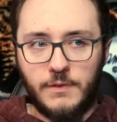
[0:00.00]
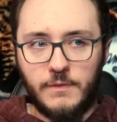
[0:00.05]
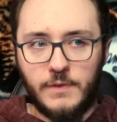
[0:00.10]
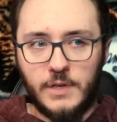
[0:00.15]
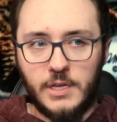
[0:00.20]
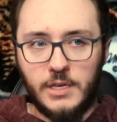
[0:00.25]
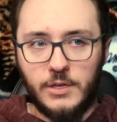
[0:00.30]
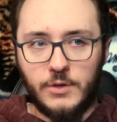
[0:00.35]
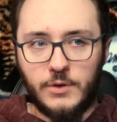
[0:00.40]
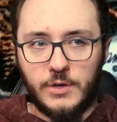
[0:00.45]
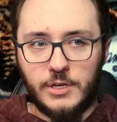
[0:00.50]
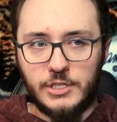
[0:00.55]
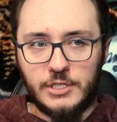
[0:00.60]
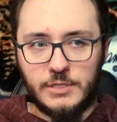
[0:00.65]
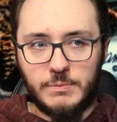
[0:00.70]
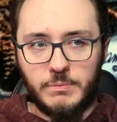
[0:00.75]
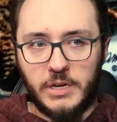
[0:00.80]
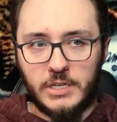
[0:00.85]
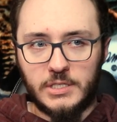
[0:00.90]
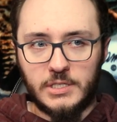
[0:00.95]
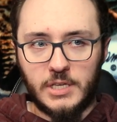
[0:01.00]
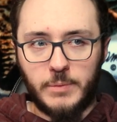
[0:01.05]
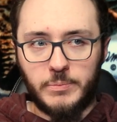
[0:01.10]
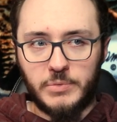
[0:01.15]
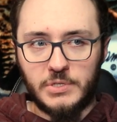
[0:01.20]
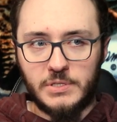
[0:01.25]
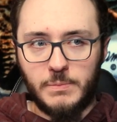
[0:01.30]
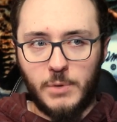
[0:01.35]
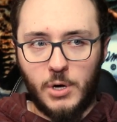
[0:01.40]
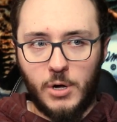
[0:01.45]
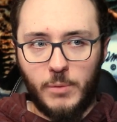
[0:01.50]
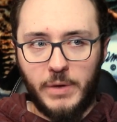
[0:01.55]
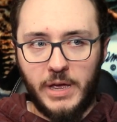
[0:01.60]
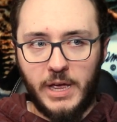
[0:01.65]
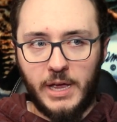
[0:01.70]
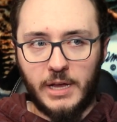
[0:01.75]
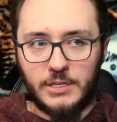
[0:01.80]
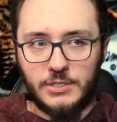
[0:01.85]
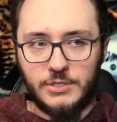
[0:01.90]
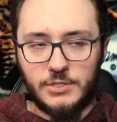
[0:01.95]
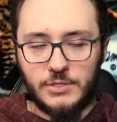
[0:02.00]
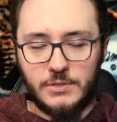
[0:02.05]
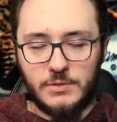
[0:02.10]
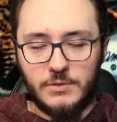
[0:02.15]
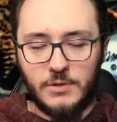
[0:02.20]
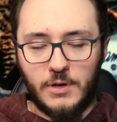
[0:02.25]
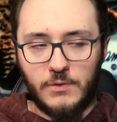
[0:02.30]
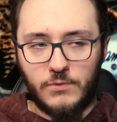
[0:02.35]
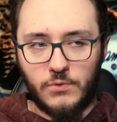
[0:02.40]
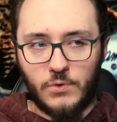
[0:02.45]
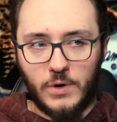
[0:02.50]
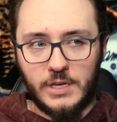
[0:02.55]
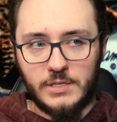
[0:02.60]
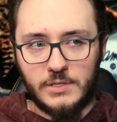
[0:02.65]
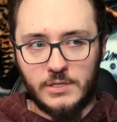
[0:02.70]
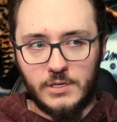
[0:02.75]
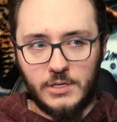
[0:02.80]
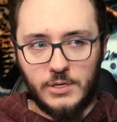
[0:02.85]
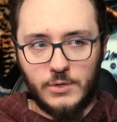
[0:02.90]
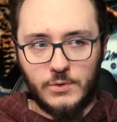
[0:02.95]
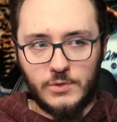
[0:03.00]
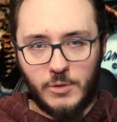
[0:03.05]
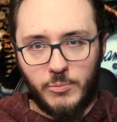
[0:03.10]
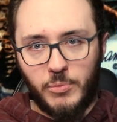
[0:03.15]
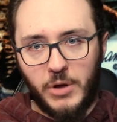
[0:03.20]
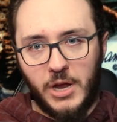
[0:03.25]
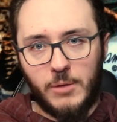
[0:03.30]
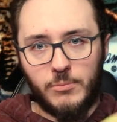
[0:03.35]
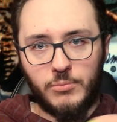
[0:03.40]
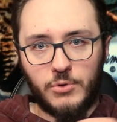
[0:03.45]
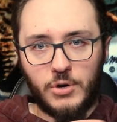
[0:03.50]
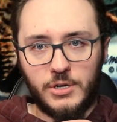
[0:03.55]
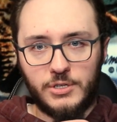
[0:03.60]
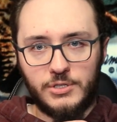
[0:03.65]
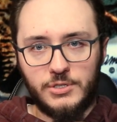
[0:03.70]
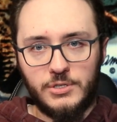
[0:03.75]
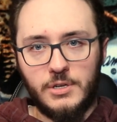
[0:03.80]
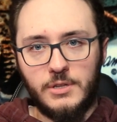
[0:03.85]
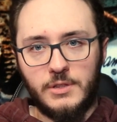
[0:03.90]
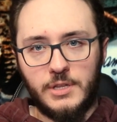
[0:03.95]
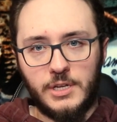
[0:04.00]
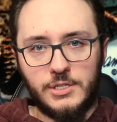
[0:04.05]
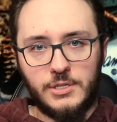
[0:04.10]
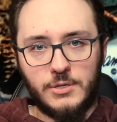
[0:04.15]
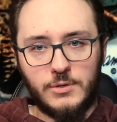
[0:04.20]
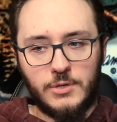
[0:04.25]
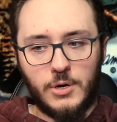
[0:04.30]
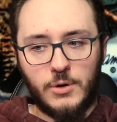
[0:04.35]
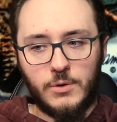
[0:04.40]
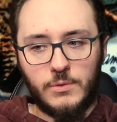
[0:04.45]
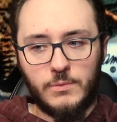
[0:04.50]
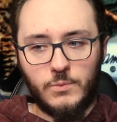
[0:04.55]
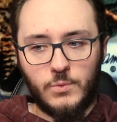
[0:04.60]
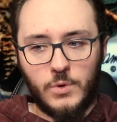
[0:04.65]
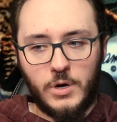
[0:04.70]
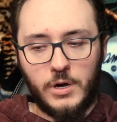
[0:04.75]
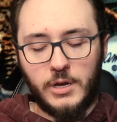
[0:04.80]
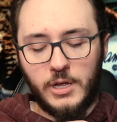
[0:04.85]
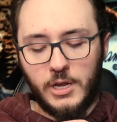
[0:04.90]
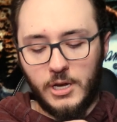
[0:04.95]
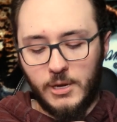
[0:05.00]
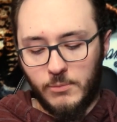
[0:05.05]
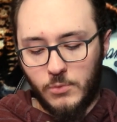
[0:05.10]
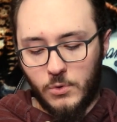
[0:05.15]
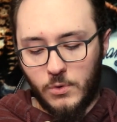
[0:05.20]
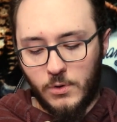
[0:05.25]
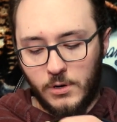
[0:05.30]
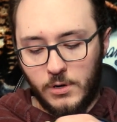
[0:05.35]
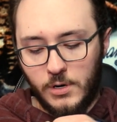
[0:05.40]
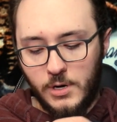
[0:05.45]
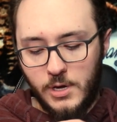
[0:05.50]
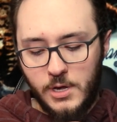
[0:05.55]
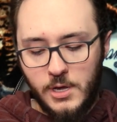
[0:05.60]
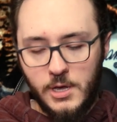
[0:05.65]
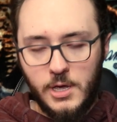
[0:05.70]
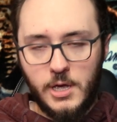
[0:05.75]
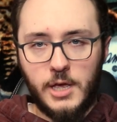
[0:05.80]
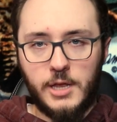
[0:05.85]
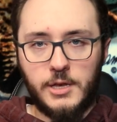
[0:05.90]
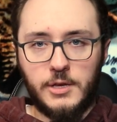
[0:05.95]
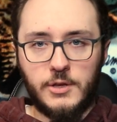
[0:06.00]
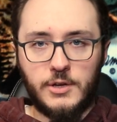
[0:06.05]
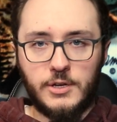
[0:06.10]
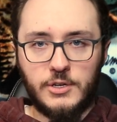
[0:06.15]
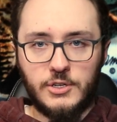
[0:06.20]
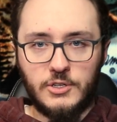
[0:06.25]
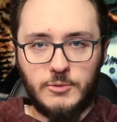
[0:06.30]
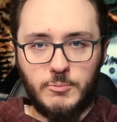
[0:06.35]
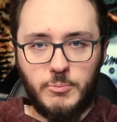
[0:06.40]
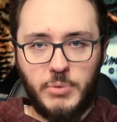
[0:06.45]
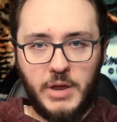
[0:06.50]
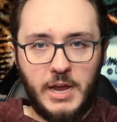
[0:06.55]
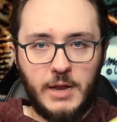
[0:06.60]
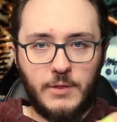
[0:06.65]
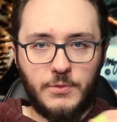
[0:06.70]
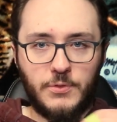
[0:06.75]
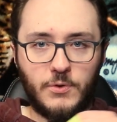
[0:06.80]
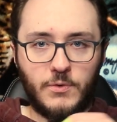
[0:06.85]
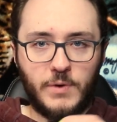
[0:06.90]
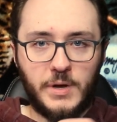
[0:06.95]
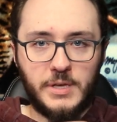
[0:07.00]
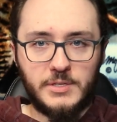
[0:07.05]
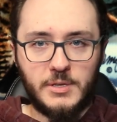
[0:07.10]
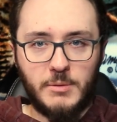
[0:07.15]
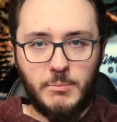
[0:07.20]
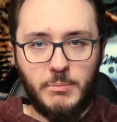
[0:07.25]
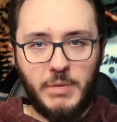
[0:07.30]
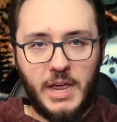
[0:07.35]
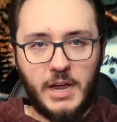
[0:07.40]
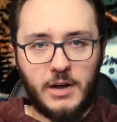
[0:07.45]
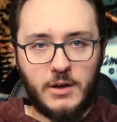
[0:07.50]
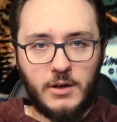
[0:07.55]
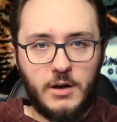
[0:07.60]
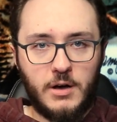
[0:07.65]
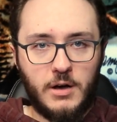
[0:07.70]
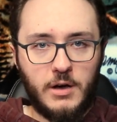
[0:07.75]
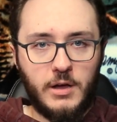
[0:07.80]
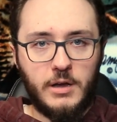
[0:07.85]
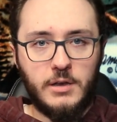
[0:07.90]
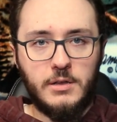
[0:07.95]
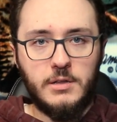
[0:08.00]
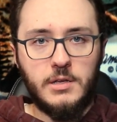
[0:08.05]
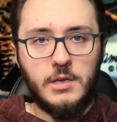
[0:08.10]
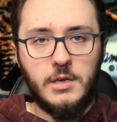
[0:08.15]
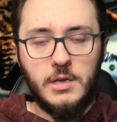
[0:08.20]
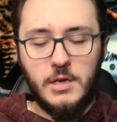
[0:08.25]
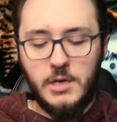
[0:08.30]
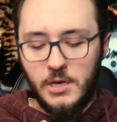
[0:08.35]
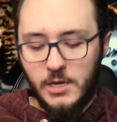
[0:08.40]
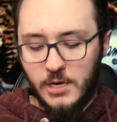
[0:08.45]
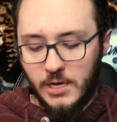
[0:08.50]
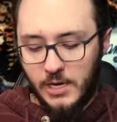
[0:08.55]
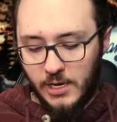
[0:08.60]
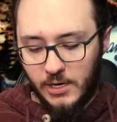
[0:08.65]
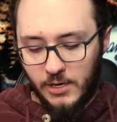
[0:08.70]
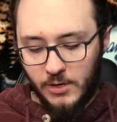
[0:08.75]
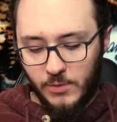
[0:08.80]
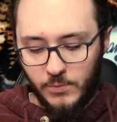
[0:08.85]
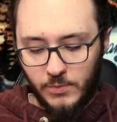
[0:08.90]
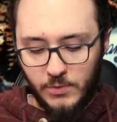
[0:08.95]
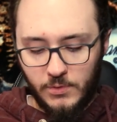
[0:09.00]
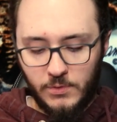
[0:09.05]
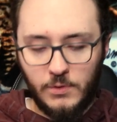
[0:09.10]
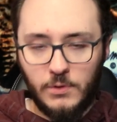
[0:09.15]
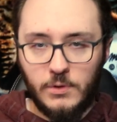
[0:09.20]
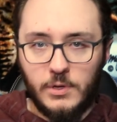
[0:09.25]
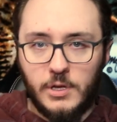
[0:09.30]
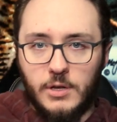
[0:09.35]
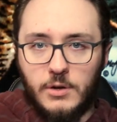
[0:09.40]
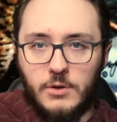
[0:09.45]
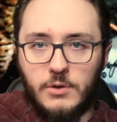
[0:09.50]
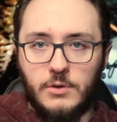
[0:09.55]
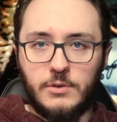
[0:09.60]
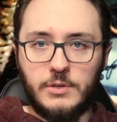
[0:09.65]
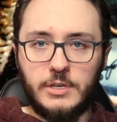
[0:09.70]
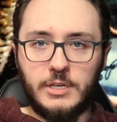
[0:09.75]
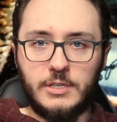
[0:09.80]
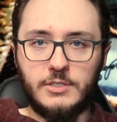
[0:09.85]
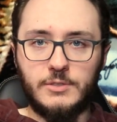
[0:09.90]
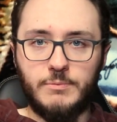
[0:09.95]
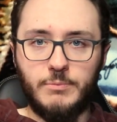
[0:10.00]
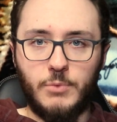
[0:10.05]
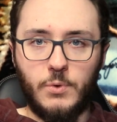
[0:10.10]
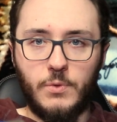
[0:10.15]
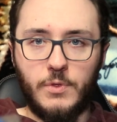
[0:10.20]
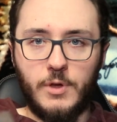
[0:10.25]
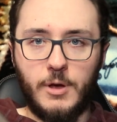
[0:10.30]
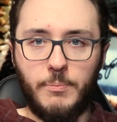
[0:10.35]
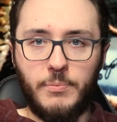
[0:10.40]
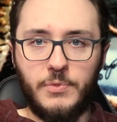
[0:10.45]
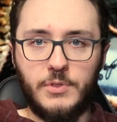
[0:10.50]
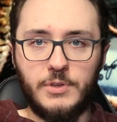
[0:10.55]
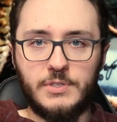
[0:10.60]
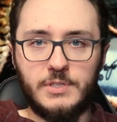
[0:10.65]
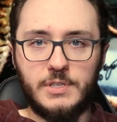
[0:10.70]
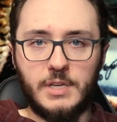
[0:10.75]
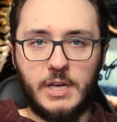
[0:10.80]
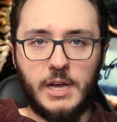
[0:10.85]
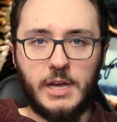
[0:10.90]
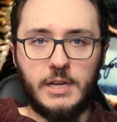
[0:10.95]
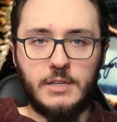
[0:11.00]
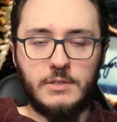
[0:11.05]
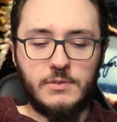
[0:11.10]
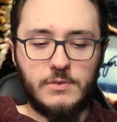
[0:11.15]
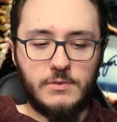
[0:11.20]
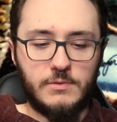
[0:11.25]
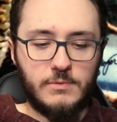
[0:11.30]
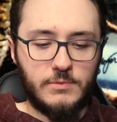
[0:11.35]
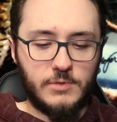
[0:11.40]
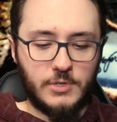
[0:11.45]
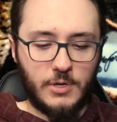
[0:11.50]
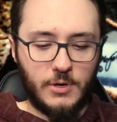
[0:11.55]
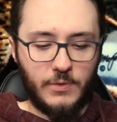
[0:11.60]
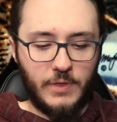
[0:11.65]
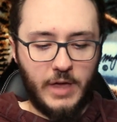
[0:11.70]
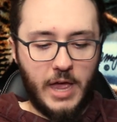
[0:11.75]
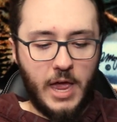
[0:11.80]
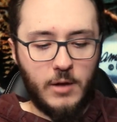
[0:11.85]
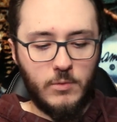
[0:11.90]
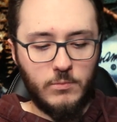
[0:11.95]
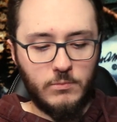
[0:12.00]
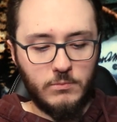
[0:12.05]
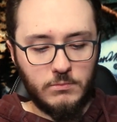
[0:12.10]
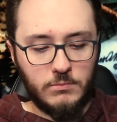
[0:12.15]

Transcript: of it, you can just mix up a small batch of resin, use a paintbrush that you don't want anymore, and you can just paint the resin back on, and it'll like smooth up the sides. So that